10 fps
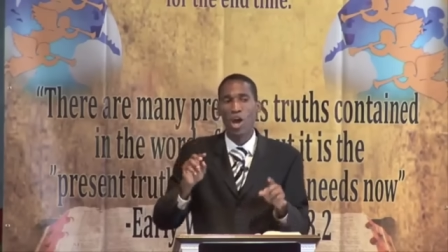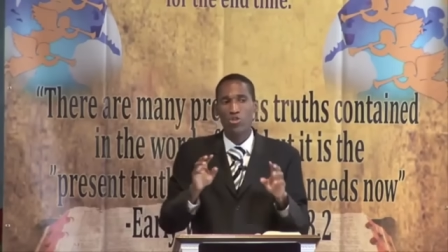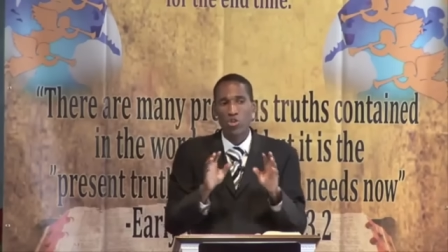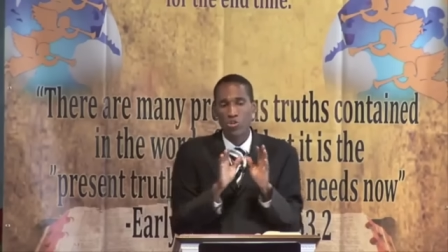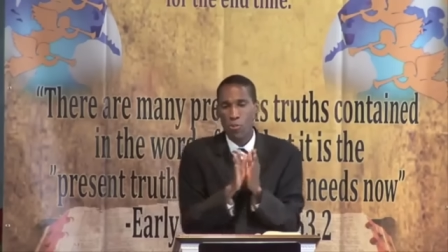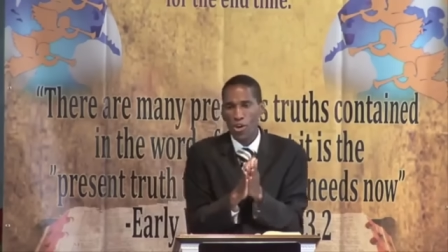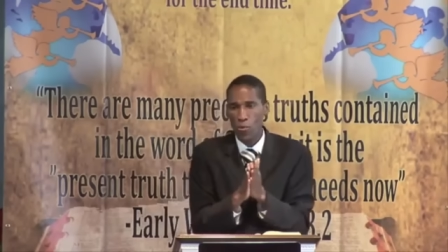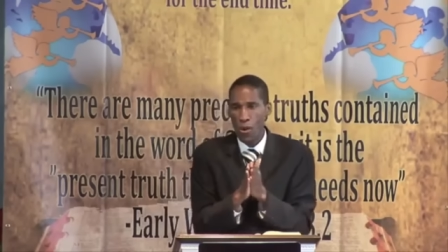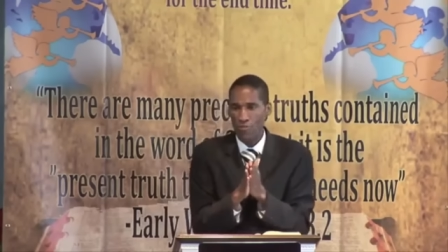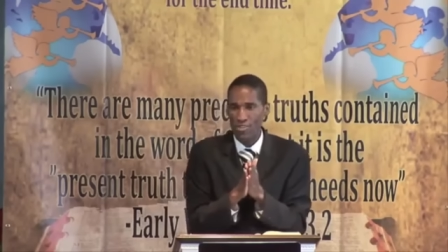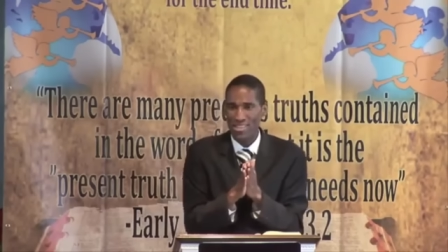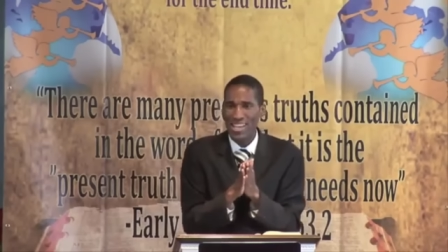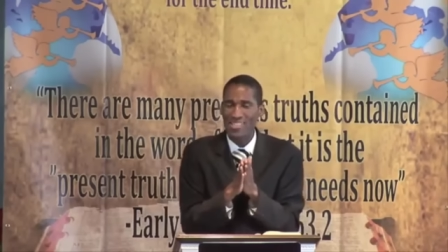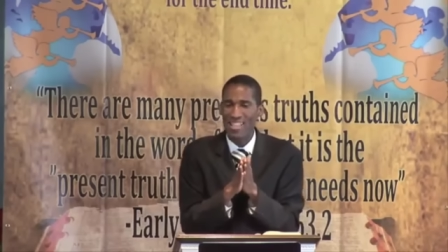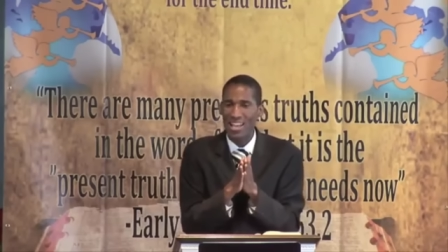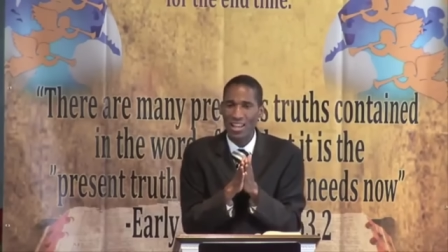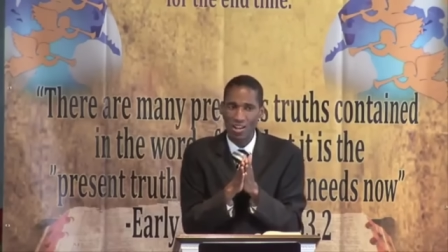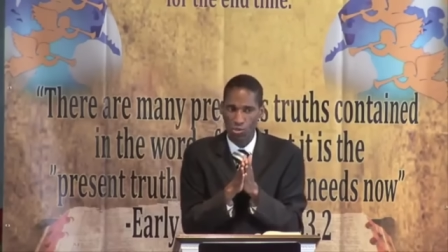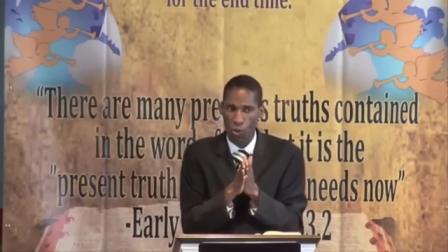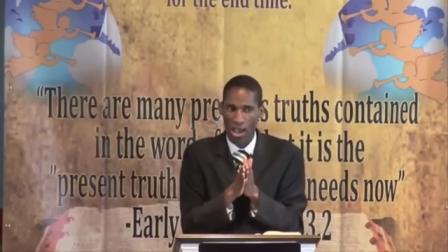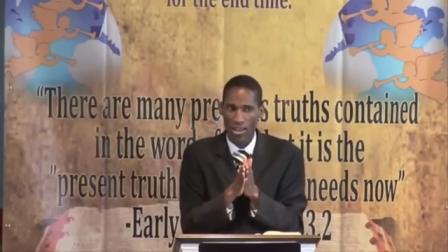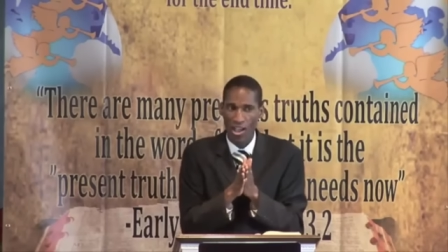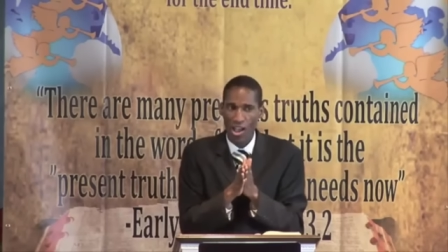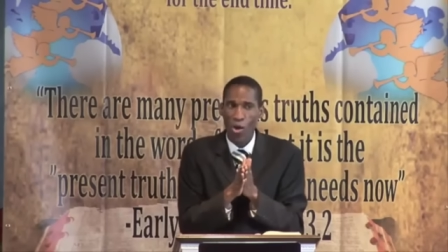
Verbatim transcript: So spirit of prophecy is telling us what?